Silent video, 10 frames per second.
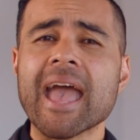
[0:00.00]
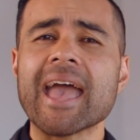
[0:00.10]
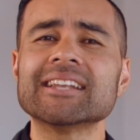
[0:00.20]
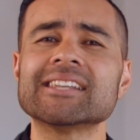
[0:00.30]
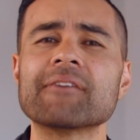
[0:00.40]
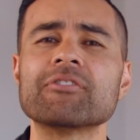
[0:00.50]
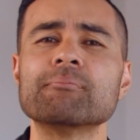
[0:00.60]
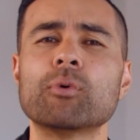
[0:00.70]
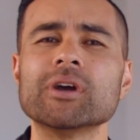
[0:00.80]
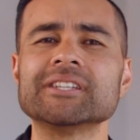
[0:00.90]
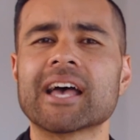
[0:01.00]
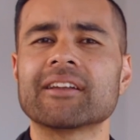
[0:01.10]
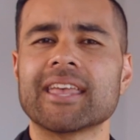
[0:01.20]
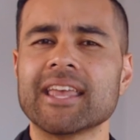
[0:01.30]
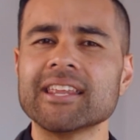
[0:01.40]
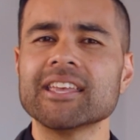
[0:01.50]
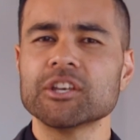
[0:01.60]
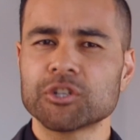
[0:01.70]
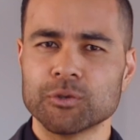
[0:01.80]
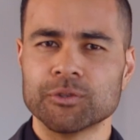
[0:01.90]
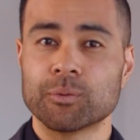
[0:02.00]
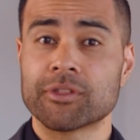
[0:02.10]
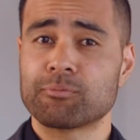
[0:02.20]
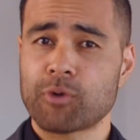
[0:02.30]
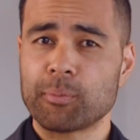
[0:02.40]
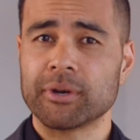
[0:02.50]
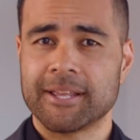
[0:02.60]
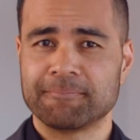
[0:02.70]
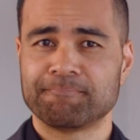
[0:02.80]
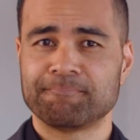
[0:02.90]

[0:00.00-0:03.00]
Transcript: and have them point out any issues with the property.